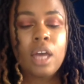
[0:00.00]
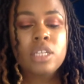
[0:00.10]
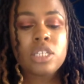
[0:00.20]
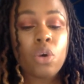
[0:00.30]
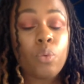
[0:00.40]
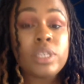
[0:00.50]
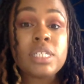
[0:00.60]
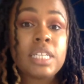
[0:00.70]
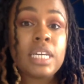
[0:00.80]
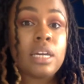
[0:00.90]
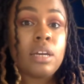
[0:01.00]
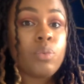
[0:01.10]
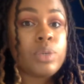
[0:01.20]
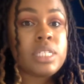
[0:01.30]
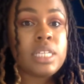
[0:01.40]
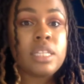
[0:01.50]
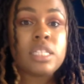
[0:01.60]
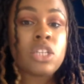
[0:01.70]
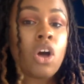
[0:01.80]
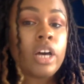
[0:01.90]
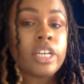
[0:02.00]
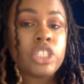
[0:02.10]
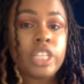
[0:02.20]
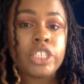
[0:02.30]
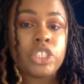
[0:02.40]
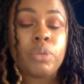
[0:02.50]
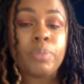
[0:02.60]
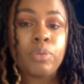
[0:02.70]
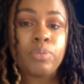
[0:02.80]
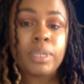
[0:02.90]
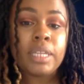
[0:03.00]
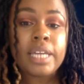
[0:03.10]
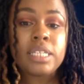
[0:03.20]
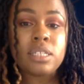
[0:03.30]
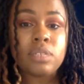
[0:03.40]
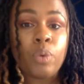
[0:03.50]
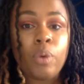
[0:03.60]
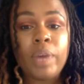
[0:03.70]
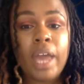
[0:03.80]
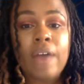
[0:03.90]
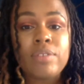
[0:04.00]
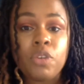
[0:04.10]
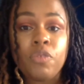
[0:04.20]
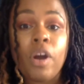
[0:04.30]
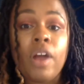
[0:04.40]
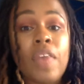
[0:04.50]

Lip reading: So we'll see. We'll see. This is all conjecture, but that's what we have so far.